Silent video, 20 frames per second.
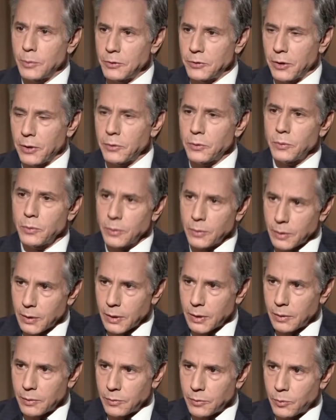from each other.
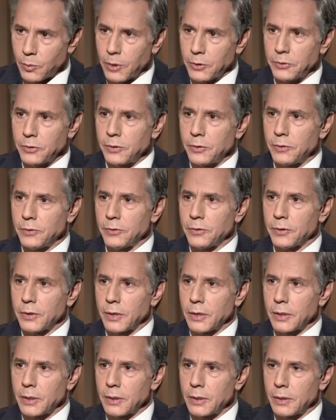the
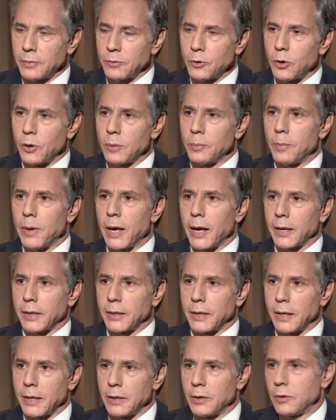Russians have gone
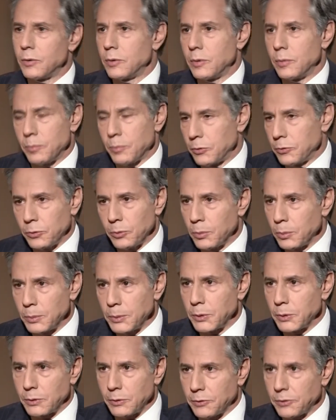back and
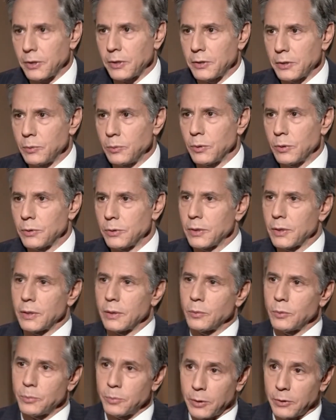presumably are consulting with,
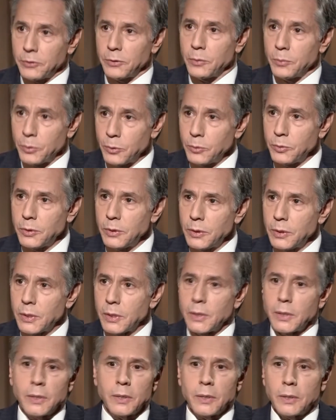with President Putin.
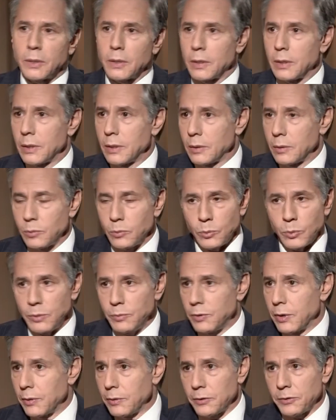
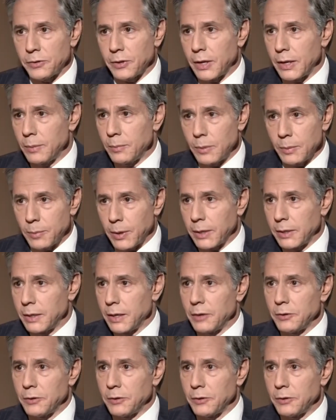we've done the same, in my